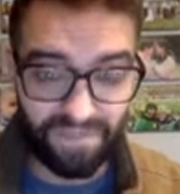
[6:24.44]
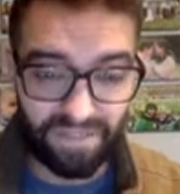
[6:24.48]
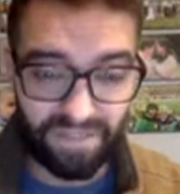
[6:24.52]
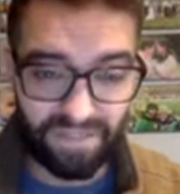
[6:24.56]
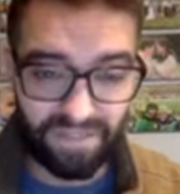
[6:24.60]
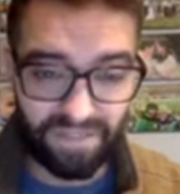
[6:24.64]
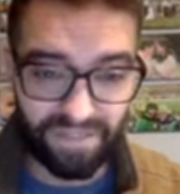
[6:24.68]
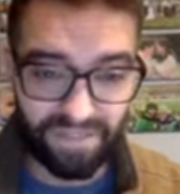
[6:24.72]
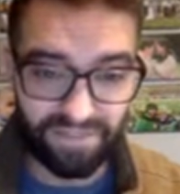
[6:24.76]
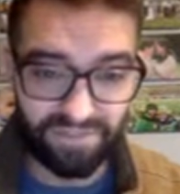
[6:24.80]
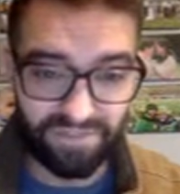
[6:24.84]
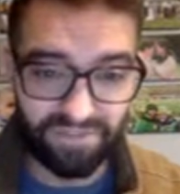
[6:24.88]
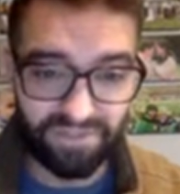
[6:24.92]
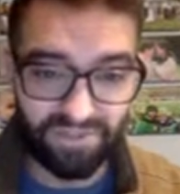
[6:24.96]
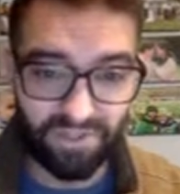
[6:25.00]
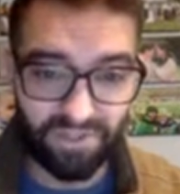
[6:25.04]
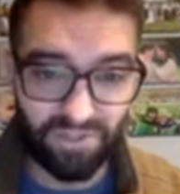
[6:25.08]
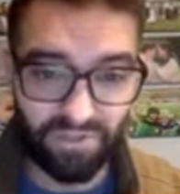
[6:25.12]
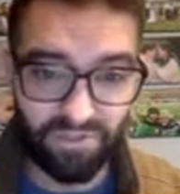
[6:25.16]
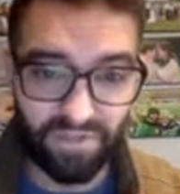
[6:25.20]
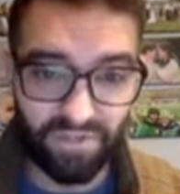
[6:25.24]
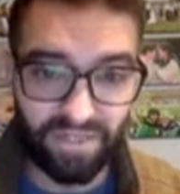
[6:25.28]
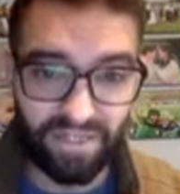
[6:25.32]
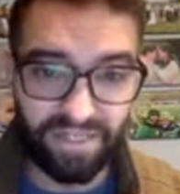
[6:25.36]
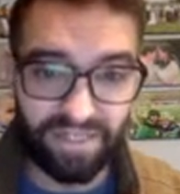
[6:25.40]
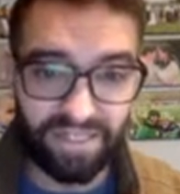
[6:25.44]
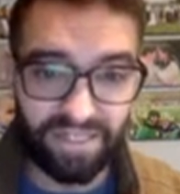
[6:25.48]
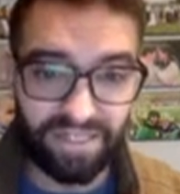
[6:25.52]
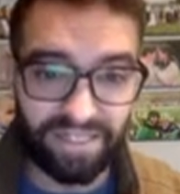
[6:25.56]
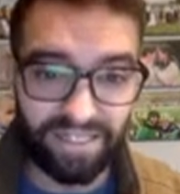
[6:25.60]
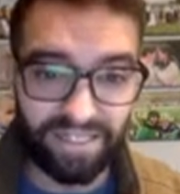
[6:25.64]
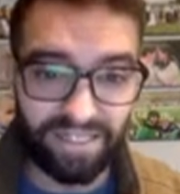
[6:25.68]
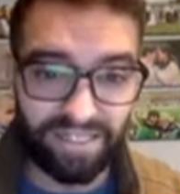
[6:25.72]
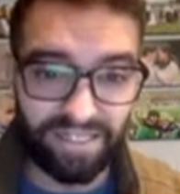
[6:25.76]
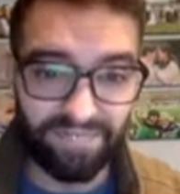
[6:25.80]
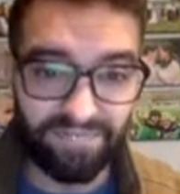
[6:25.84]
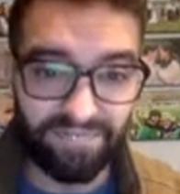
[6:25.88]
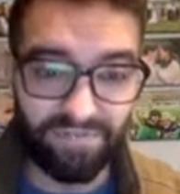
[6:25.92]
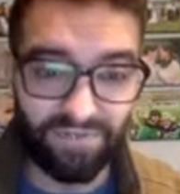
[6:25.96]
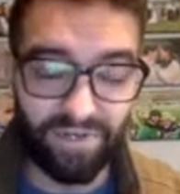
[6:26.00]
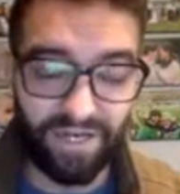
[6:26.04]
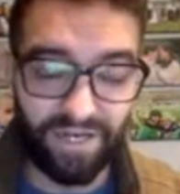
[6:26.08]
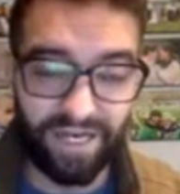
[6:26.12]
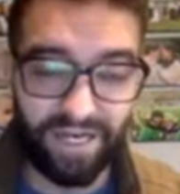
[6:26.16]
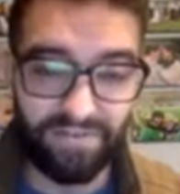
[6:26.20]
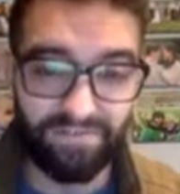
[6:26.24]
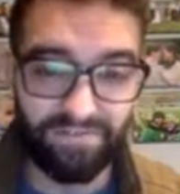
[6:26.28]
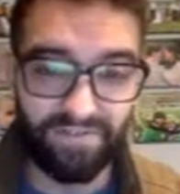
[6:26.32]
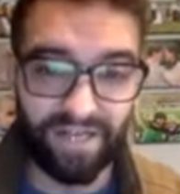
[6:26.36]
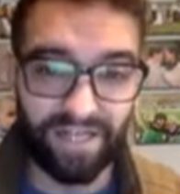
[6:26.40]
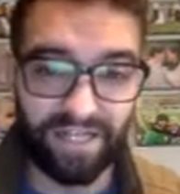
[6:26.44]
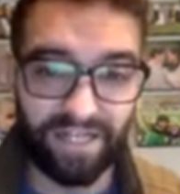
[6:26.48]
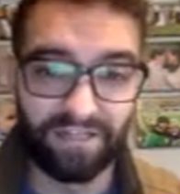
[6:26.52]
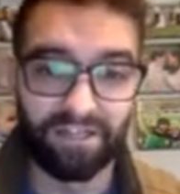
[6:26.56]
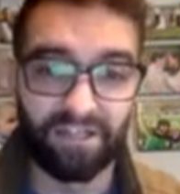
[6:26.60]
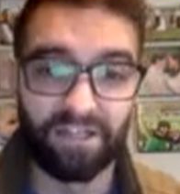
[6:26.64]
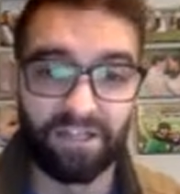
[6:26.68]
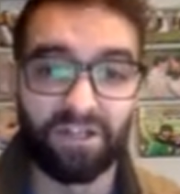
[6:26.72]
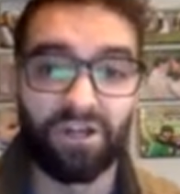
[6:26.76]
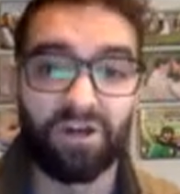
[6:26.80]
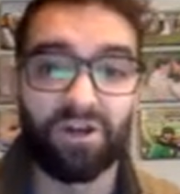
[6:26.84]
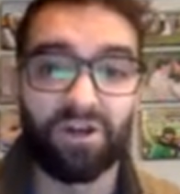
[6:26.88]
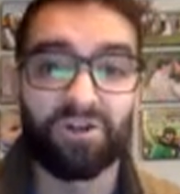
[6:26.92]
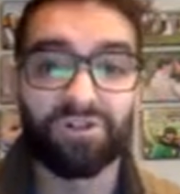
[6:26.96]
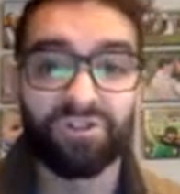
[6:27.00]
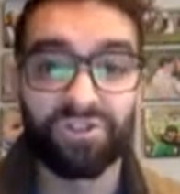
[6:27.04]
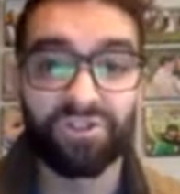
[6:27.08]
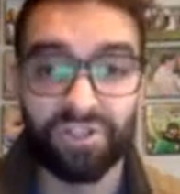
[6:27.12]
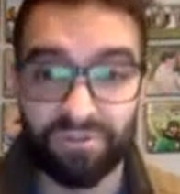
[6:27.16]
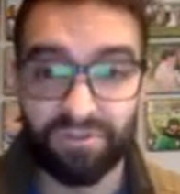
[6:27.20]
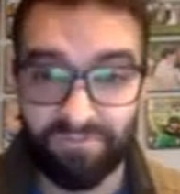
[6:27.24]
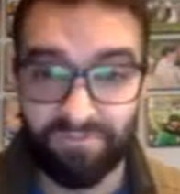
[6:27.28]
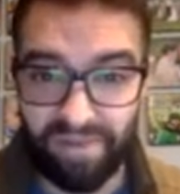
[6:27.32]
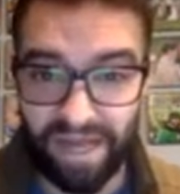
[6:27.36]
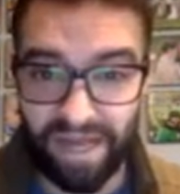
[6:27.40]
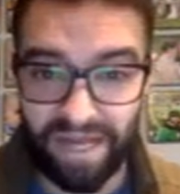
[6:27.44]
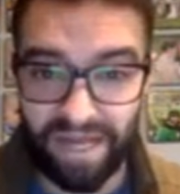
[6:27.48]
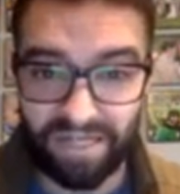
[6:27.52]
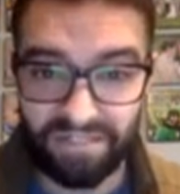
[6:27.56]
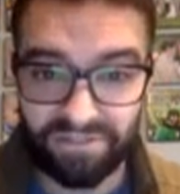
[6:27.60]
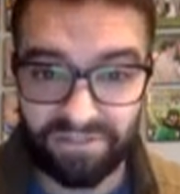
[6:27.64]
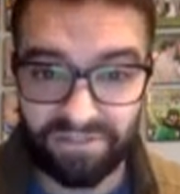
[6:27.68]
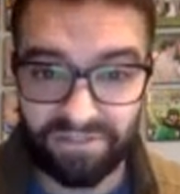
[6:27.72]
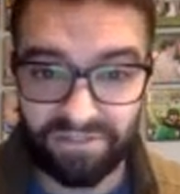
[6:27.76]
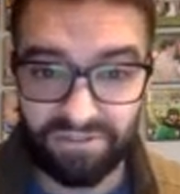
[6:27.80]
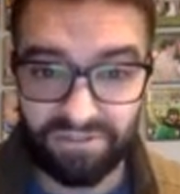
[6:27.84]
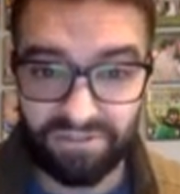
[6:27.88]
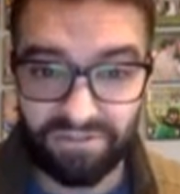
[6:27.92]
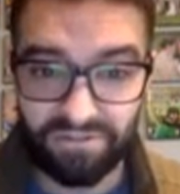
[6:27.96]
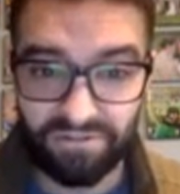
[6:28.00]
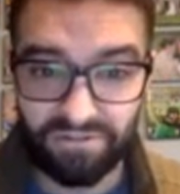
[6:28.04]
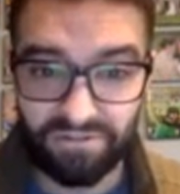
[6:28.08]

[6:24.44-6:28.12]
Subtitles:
Okay, so if you have a larger mass,